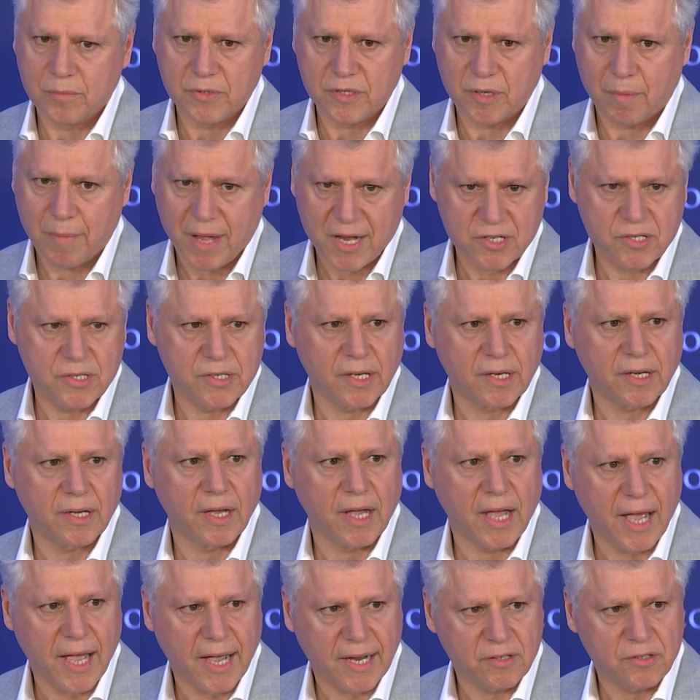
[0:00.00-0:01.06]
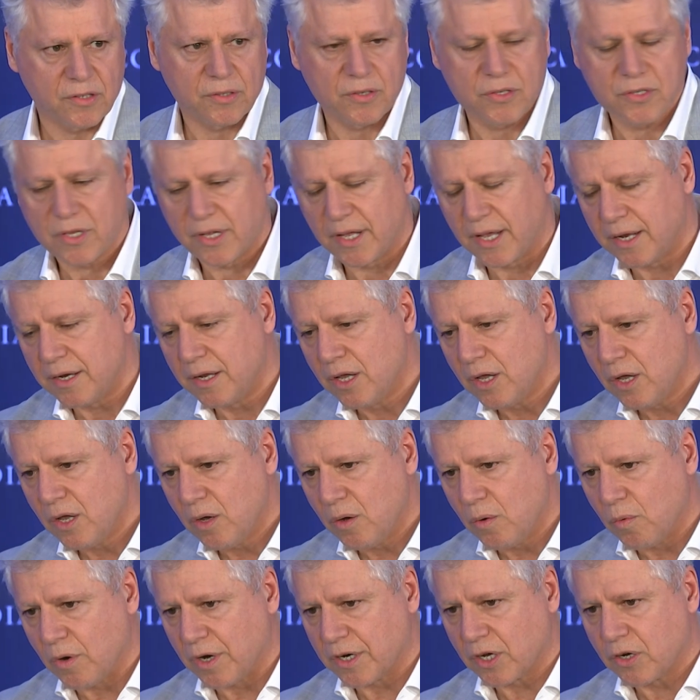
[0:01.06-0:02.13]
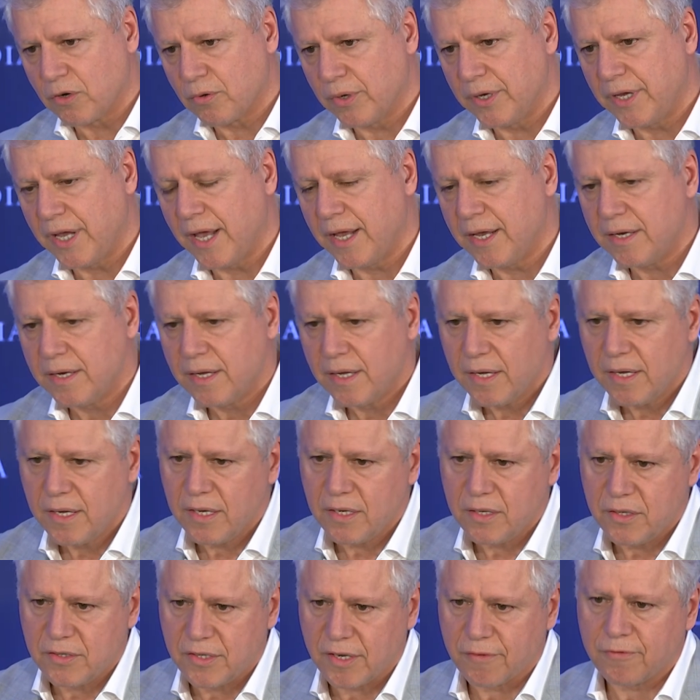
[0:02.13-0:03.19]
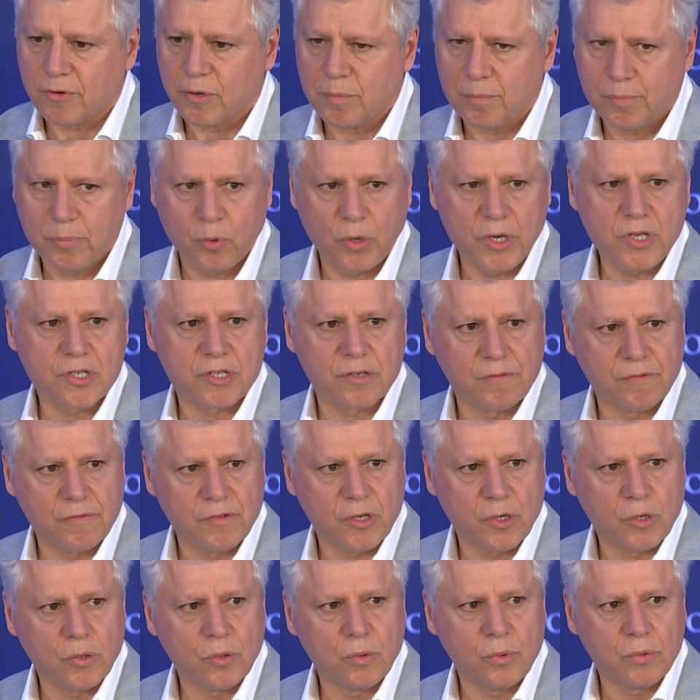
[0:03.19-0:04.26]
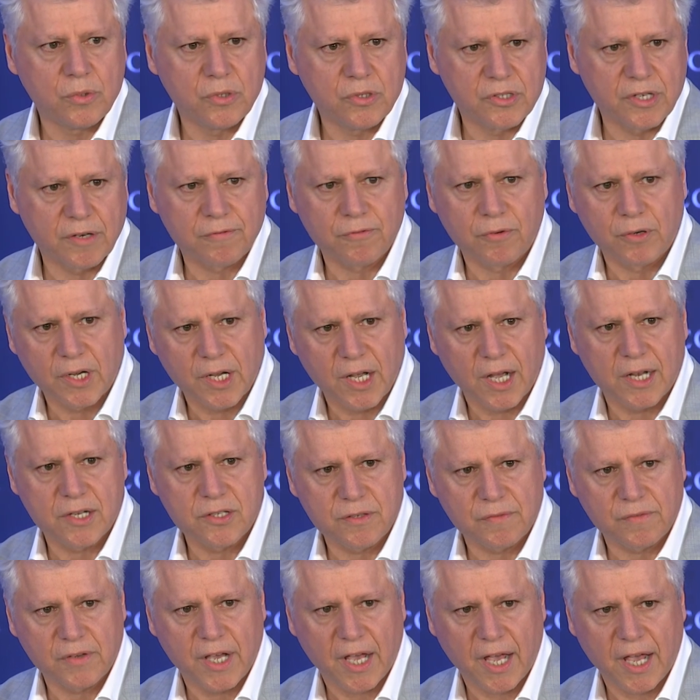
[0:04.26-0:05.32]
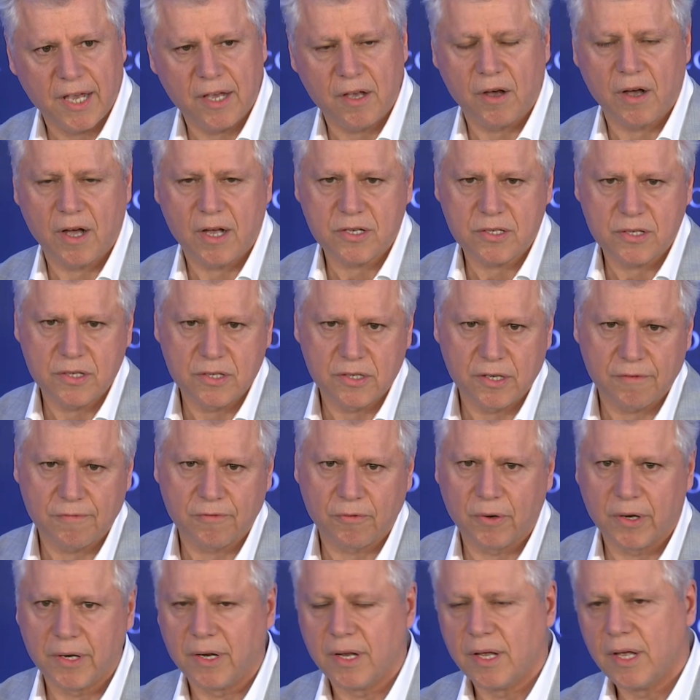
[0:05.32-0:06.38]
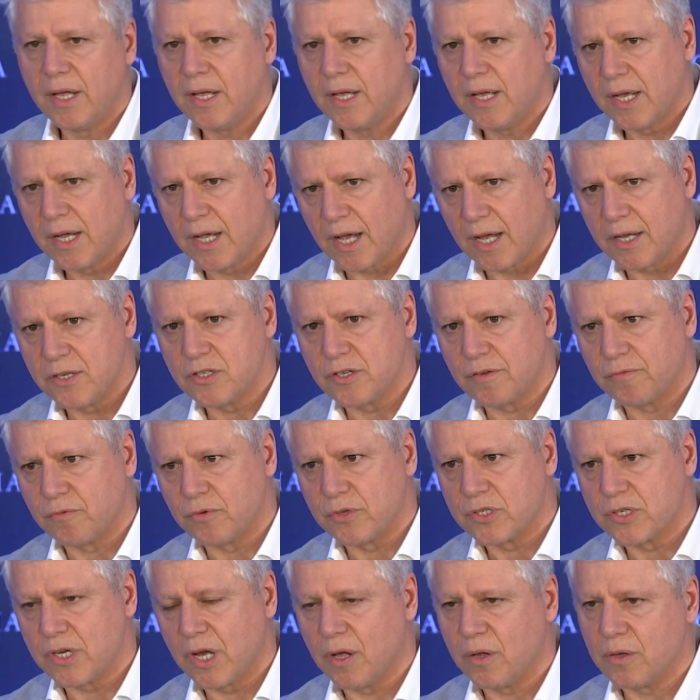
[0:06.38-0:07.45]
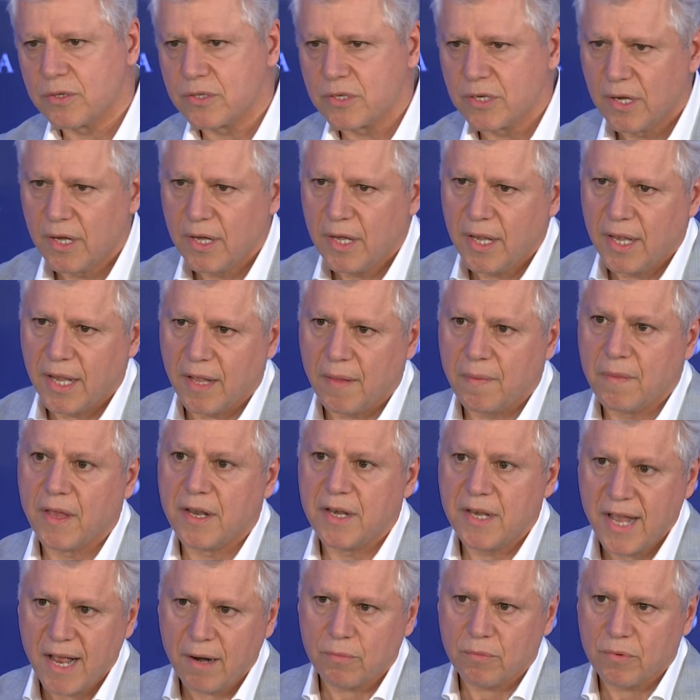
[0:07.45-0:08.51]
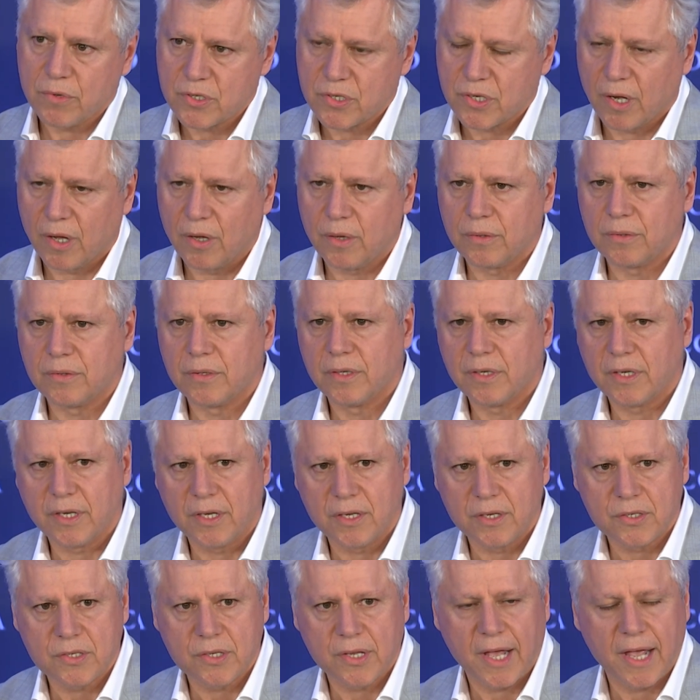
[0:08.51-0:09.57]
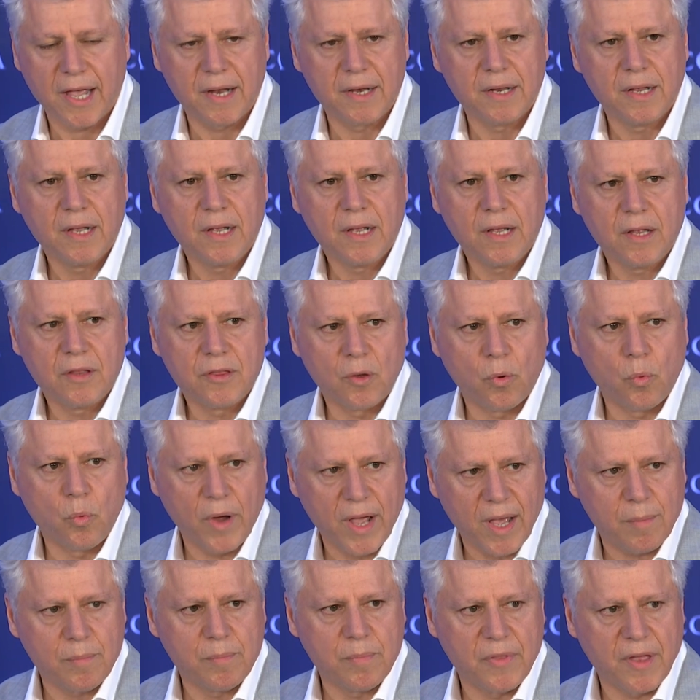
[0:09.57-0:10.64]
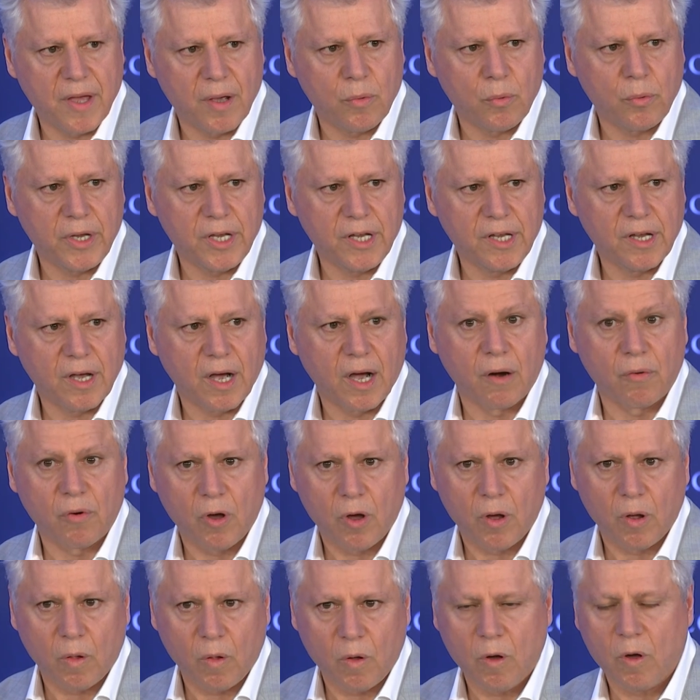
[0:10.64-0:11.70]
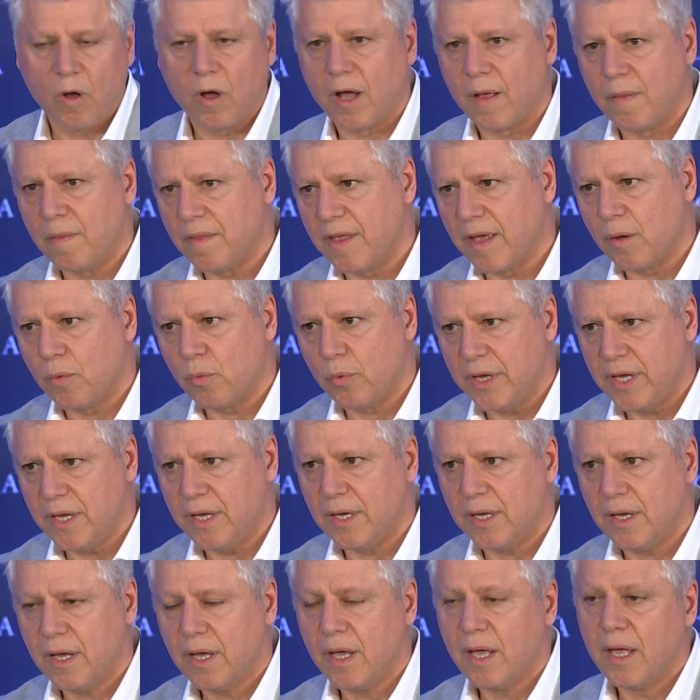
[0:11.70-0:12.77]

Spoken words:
domestic actors that want to create different points of view, different kinds of chaos, different kinds of results. And the net result is that the web that we are all on, that we